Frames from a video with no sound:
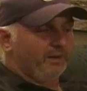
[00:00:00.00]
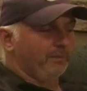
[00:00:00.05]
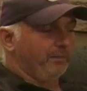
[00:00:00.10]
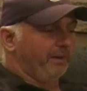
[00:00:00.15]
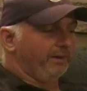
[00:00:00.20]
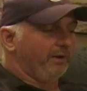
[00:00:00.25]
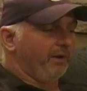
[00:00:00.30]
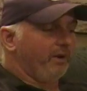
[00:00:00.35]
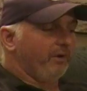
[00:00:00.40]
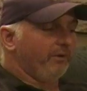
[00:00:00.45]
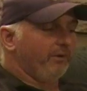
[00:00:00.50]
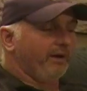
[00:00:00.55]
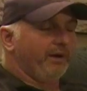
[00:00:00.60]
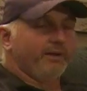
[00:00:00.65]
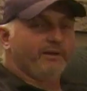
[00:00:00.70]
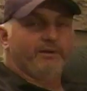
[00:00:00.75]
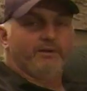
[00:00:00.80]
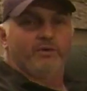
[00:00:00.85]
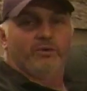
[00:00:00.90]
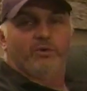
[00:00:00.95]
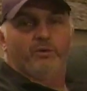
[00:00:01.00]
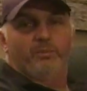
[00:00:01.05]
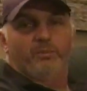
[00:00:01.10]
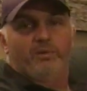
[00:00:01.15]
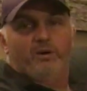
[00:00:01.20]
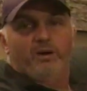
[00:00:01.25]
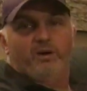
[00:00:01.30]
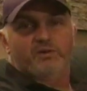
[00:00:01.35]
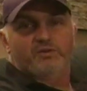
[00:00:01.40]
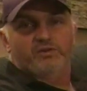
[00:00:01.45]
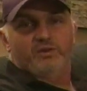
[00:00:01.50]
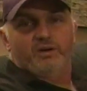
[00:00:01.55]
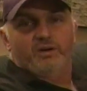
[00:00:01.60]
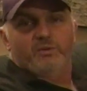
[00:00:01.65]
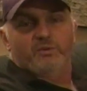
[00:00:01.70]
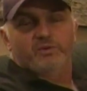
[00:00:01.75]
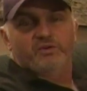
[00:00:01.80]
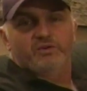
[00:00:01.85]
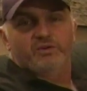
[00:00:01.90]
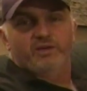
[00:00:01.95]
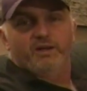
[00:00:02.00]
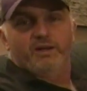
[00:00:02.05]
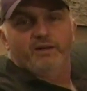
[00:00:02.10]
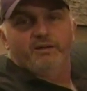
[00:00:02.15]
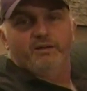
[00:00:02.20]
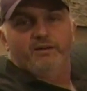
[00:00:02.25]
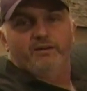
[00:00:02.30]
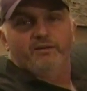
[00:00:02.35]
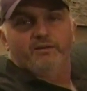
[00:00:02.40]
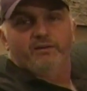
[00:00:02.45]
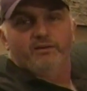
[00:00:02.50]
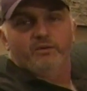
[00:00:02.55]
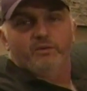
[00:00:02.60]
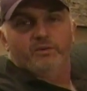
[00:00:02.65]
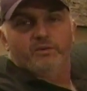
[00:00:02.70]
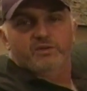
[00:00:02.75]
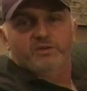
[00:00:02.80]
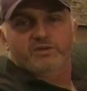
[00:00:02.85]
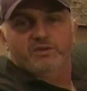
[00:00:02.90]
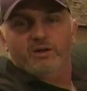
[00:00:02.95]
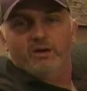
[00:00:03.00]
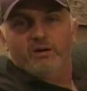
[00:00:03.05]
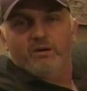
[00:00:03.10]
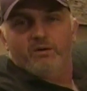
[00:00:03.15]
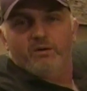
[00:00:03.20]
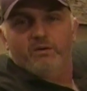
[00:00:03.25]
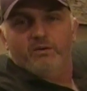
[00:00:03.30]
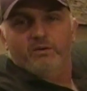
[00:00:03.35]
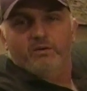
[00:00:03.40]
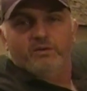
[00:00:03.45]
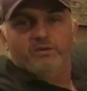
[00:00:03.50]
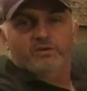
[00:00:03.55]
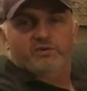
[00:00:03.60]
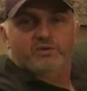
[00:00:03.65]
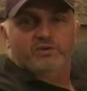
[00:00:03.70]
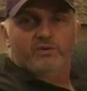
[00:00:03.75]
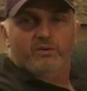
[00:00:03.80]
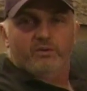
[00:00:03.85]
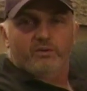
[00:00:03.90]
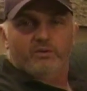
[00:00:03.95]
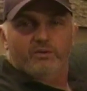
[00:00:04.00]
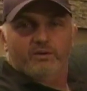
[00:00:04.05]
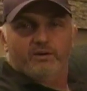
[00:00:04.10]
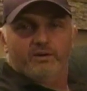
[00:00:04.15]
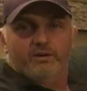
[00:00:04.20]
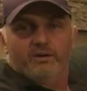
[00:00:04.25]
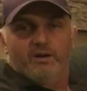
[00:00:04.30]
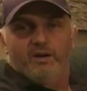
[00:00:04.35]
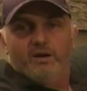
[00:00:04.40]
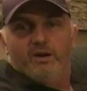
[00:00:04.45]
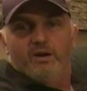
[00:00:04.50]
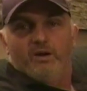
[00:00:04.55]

My daughter had to do a project where she had to either do a song or a story